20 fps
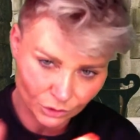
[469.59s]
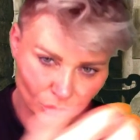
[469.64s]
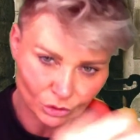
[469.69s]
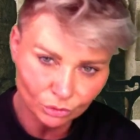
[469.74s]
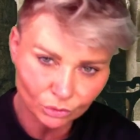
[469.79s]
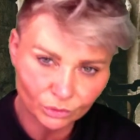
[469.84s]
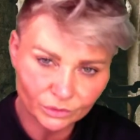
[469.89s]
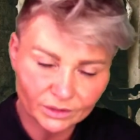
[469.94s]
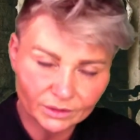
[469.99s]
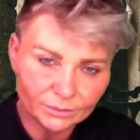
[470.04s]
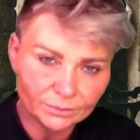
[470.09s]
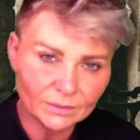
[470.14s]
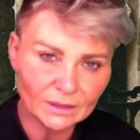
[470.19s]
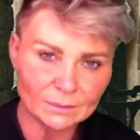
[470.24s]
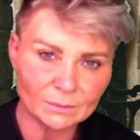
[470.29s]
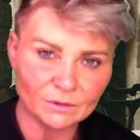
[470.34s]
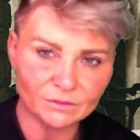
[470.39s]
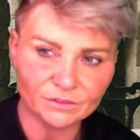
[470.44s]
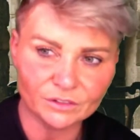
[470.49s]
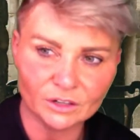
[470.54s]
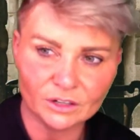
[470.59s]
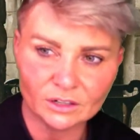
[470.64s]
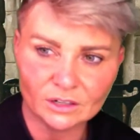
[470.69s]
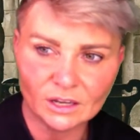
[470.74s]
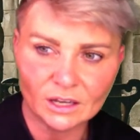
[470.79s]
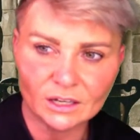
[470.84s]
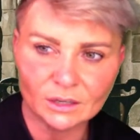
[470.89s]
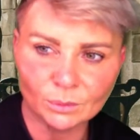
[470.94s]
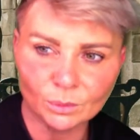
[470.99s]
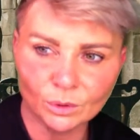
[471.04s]
You know that I'm up
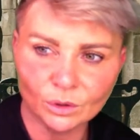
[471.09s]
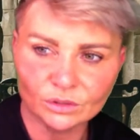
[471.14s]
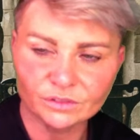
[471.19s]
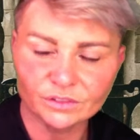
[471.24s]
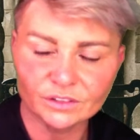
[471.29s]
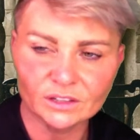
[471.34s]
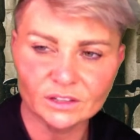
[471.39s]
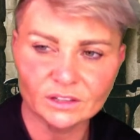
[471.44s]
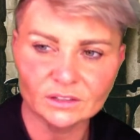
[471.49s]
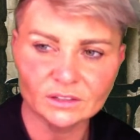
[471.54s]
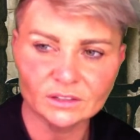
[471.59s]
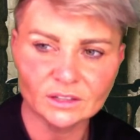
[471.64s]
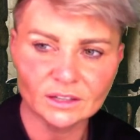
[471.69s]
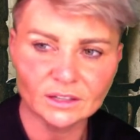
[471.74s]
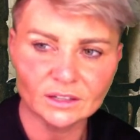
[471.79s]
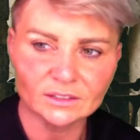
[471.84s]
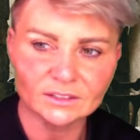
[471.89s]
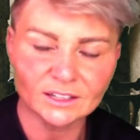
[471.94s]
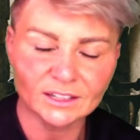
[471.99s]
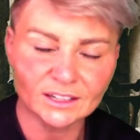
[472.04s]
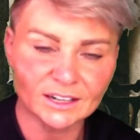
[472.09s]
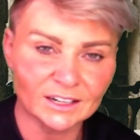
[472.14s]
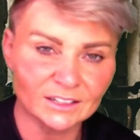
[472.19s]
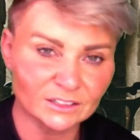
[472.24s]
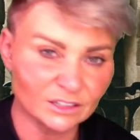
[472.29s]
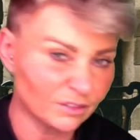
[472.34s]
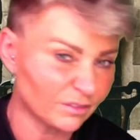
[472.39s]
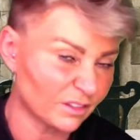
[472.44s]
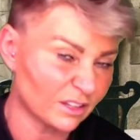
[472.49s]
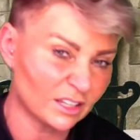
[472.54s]
for an award for the
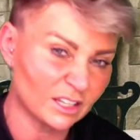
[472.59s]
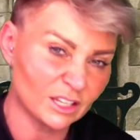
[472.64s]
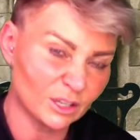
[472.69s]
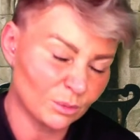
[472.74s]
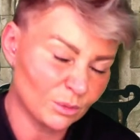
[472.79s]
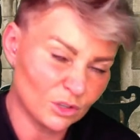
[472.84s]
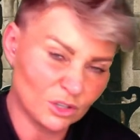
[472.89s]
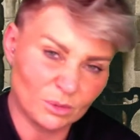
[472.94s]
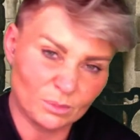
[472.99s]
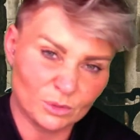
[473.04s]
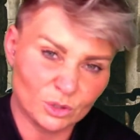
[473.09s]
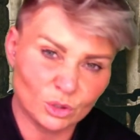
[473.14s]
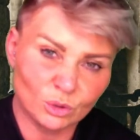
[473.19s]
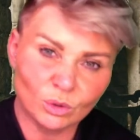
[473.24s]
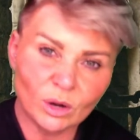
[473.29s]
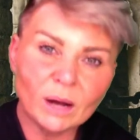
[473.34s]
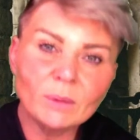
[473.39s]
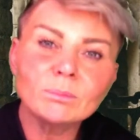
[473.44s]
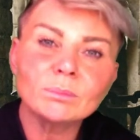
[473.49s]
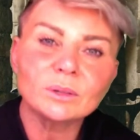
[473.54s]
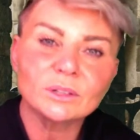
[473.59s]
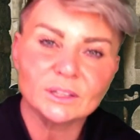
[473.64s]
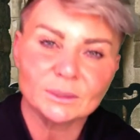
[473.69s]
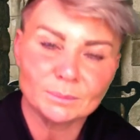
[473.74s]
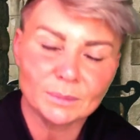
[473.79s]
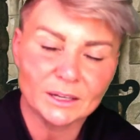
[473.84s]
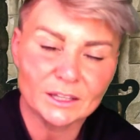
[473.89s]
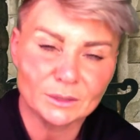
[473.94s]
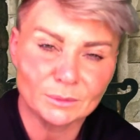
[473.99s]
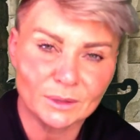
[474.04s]
Director of the Year, which I'm so humbled
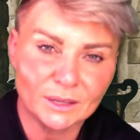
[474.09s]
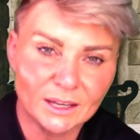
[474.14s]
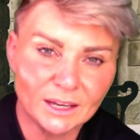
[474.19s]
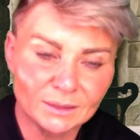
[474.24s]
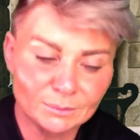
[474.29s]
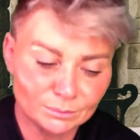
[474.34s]
at, by the way.